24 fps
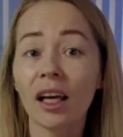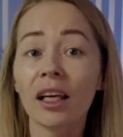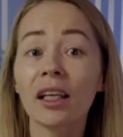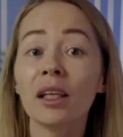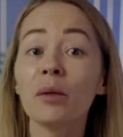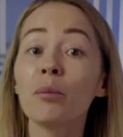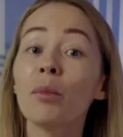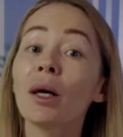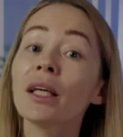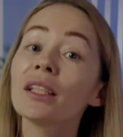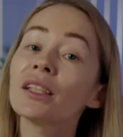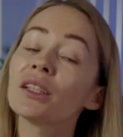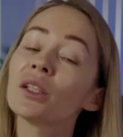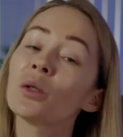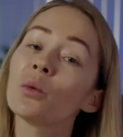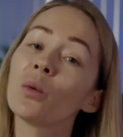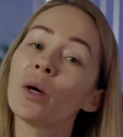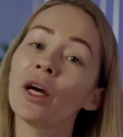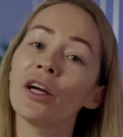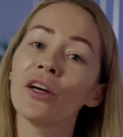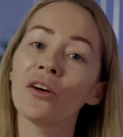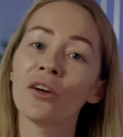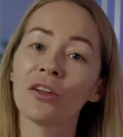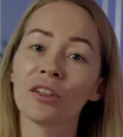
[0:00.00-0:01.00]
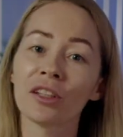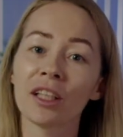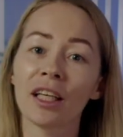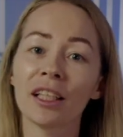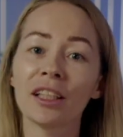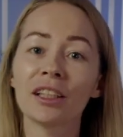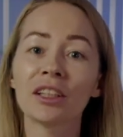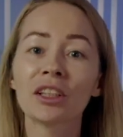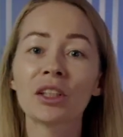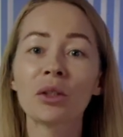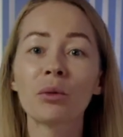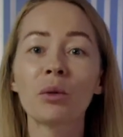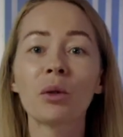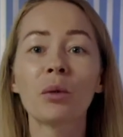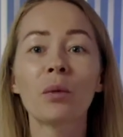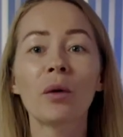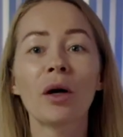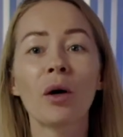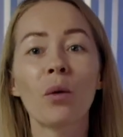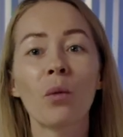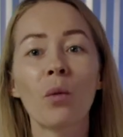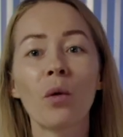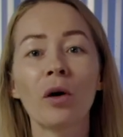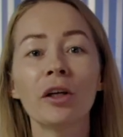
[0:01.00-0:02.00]
He passed away already, so we
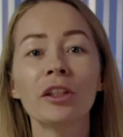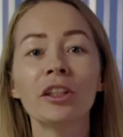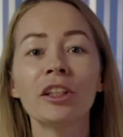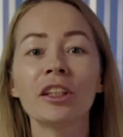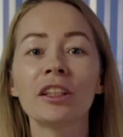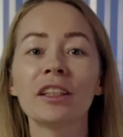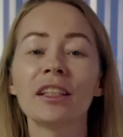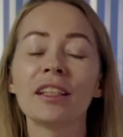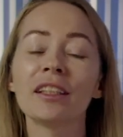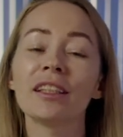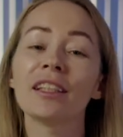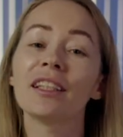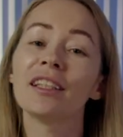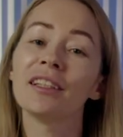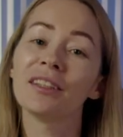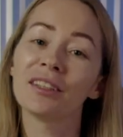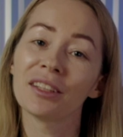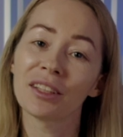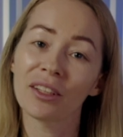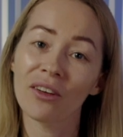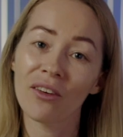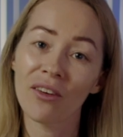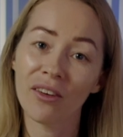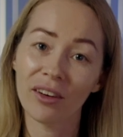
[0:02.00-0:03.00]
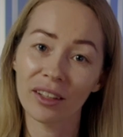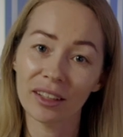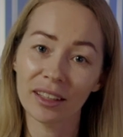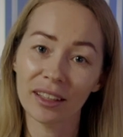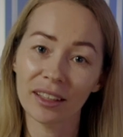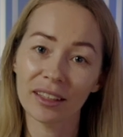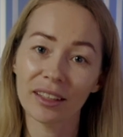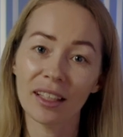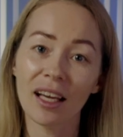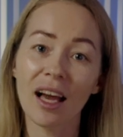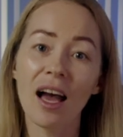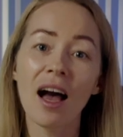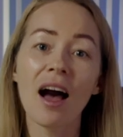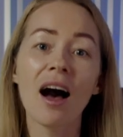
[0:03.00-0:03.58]
were watching it in recording.